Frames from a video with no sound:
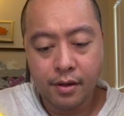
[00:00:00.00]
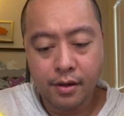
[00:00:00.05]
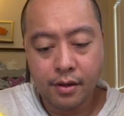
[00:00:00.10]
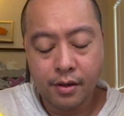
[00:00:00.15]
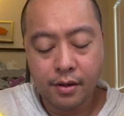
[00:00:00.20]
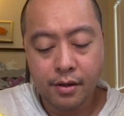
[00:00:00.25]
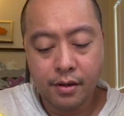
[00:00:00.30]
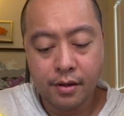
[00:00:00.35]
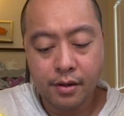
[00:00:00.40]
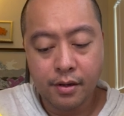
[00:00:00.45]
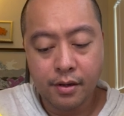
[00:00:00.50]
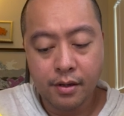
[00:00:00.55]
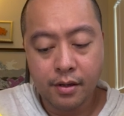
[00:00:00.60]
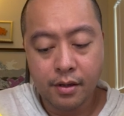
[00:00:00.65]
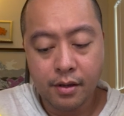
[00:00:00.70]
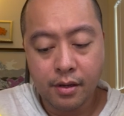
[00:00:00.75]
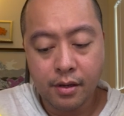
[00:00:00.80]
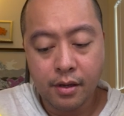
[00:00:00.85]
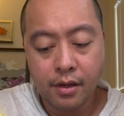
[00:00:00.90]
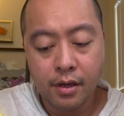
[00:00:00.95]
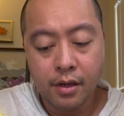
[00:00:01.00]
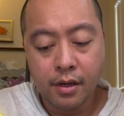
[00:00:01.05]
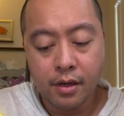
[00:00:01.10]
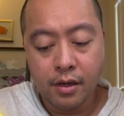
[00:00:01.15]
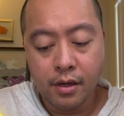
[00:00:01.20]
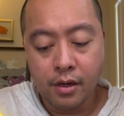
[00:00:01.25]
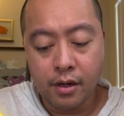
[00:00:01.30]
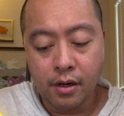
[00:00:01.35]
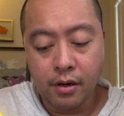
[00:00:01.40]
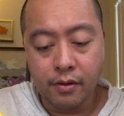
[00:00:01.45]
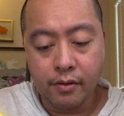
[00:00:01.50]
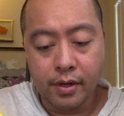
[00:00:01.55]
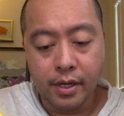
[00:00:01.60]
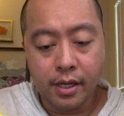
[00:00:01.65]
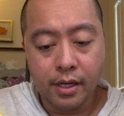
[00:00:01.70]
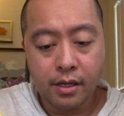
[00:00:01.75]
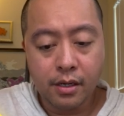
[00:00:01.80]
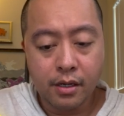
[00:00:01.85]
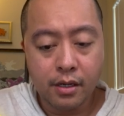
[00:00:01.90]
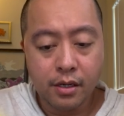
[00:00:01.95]
Alright.
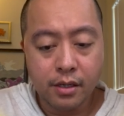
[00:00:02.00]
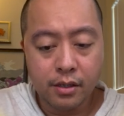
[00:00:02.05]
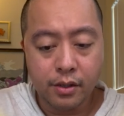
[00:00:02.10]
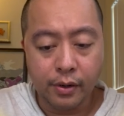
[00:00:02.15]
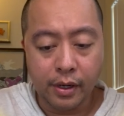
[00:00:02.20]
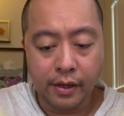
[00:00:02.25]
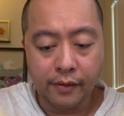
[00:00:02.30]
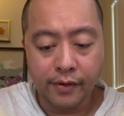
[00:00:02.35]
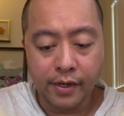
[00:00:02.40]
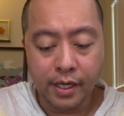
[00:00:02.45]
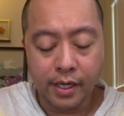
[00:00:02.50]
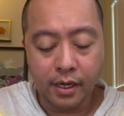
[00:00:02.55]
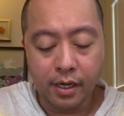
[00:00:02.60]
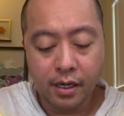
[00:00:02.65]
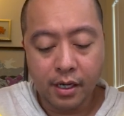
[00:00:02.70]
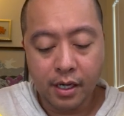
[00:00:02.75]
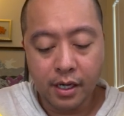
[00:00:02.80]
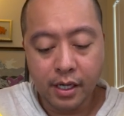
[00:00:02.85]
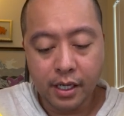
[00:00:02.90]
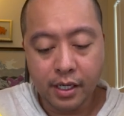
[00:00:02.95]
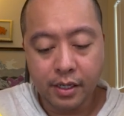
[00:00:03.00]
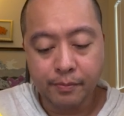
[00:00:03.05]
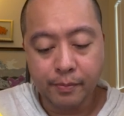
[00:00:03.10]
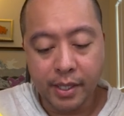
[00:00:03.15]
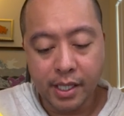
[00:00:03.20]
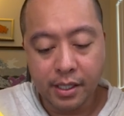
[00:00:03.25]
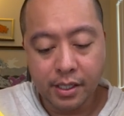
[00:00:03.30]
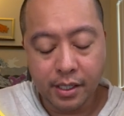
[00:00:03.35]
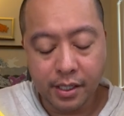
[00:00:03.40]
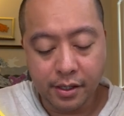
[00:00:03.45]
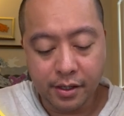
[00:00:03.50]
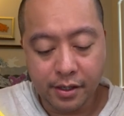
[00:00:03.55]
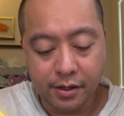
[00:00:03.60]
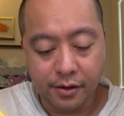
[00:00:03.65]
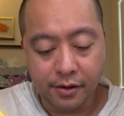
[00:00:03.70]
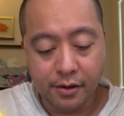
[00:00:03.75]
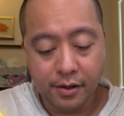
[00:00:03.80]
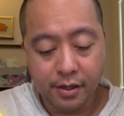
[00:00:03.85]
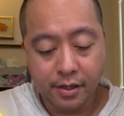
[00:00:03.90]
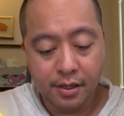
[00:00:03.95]
Do I have any? Aha, I can Melony here.
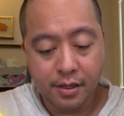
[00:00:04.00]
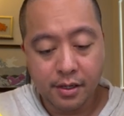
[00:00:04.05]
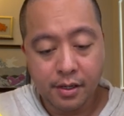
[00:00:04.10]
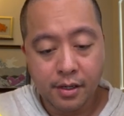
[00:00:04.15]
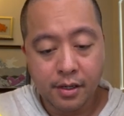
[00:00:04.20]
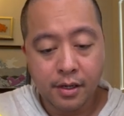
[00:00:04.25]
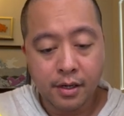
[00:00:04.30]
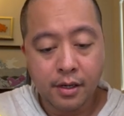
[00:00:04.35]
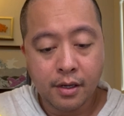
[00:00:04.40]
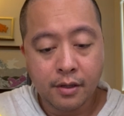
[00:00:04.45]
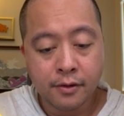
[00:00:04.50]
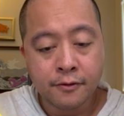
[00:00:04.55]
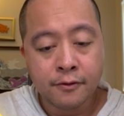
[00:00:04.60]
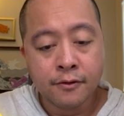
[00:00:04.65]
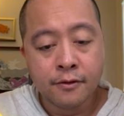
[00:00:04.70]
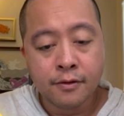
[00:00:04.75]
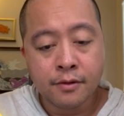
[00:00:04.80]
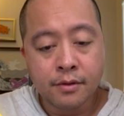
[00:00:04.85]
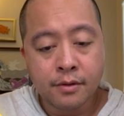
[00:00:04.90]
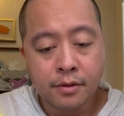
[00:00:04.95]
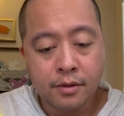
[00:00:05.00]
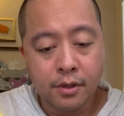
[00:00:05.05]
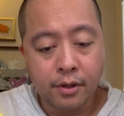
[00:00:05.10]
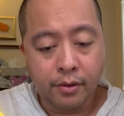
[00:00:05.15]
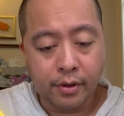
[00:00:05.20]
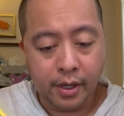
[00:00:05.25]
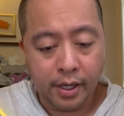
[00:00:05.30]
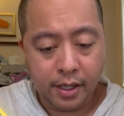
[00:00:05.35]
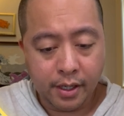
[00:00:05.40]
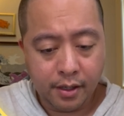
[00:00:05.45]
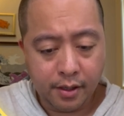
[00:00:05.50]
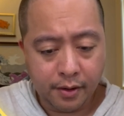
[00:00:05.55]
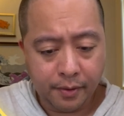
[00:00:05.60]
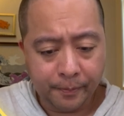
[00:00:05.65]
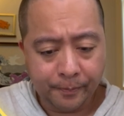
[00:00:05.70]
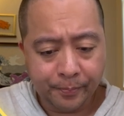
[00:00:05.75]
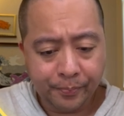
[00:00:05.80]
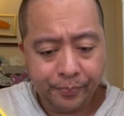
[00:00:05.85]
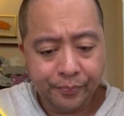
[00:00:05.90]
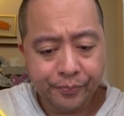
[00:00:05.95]
Okay.
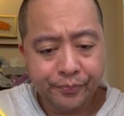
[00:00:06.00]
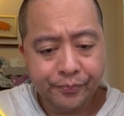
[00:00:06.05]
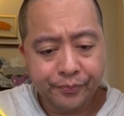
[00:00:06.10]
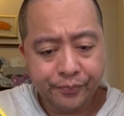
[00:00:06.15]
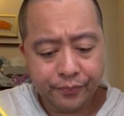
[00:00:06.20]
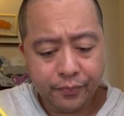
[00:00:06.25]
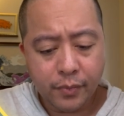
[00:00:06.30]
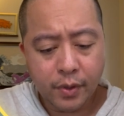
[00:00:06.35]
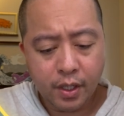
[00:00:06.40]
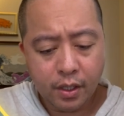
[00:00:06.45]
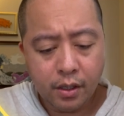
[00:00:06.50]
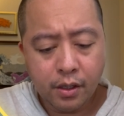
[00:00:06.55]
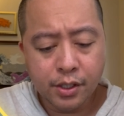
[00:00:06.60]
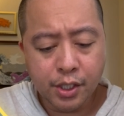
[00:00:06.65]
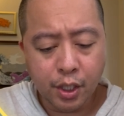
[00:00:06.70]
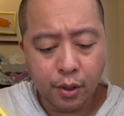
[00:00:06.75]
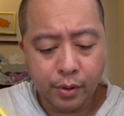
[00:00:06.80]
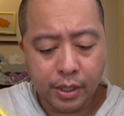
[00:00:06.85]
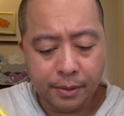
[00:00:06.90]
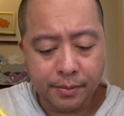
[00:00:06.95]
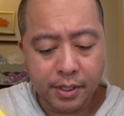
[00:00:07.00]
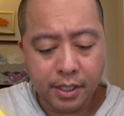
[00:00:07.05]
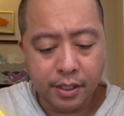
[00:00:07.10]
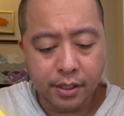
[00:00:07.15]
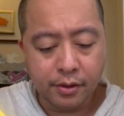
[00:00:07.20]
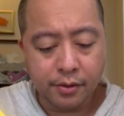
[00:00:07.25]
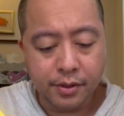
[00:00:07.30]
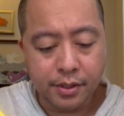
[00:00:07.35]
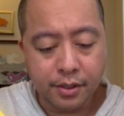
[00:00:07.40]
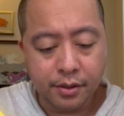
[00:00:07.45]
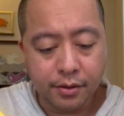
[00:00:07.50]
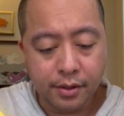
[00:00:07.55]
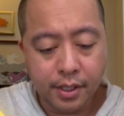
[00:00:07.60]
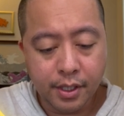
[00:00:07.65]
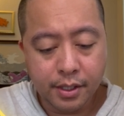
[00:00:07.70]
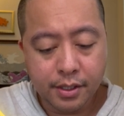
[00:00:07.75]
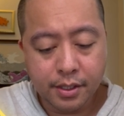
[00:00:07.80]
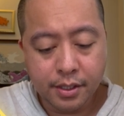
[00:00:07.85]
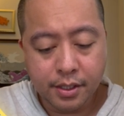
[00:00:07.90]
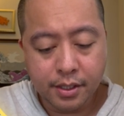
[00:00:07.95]
So what I'm going to do is do
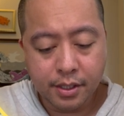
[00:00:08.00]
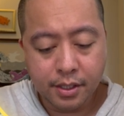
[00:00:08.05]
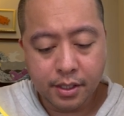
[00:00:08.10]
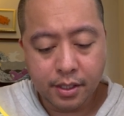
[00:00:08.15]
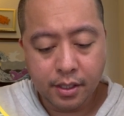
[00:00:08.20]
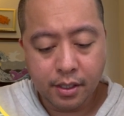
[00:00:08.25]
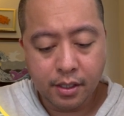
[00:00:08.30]
this.